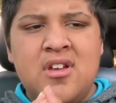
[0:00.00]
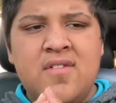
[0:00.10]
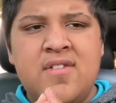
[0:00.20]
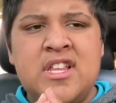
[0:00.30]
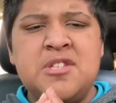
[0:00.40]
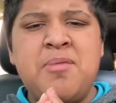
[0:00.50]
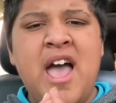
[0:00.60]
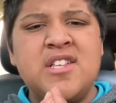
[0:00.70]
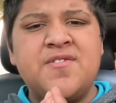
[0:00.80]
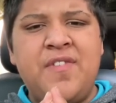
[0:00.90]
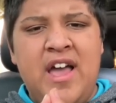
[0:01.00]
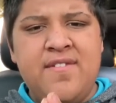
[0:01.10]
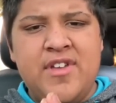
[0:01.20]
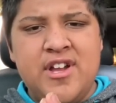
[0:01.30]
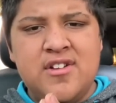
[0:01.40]
for these past 5
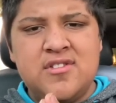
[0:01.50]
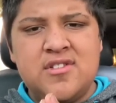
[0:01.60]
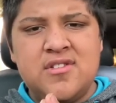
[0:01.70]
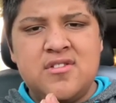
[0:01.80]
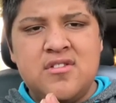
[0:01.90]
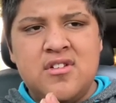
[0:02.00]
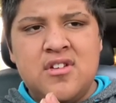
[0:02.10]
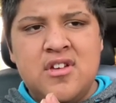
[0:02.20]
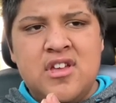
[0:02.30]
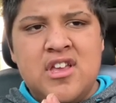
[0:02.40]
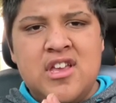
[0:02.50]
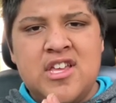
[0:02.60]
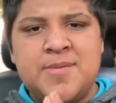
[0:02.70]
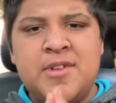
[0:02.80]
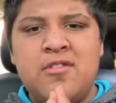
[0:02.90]
years,
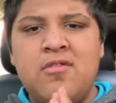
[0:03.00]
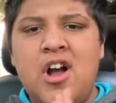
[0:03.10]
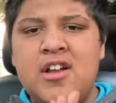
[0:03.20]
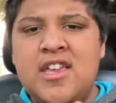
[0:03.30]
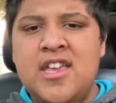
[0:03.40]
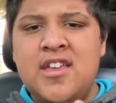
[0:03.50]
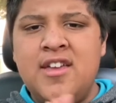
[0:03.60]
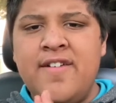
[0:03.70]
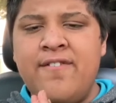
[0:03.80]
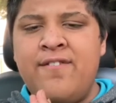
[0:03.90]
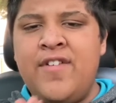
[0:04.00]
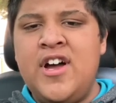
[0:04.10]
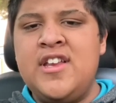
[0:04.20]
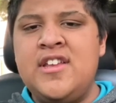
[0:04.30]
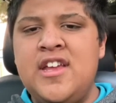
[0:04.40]
it's been a rocky,
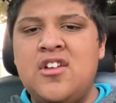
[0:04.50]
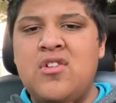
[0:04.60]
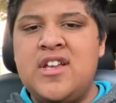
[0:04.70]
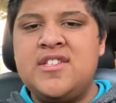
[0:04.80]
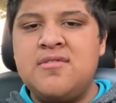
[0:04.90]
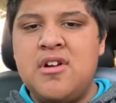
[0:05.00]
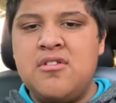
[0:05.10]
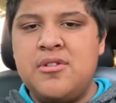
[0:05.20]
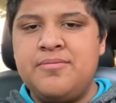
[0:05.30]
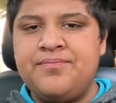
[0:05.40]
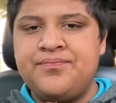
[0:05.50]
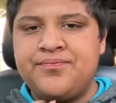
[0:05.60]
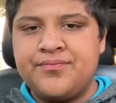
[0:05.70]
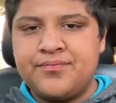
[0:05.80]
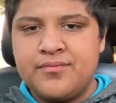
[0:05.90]
fun, and crazy road.
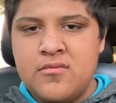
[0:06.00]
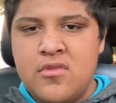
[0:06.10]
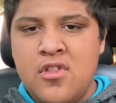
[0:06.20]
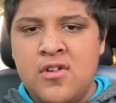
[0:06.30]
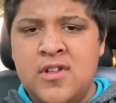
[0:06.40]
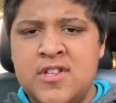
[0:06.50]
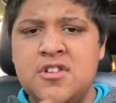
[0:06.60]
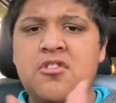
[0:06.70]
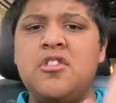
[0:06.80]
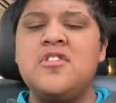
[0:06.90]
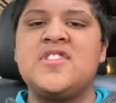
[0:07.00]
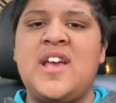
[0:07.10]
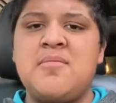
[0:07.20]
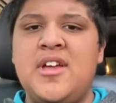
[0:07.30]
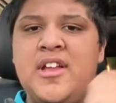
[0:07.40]
Let's go through a little
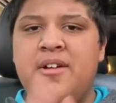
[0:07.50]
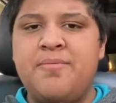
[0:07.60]
timeline here.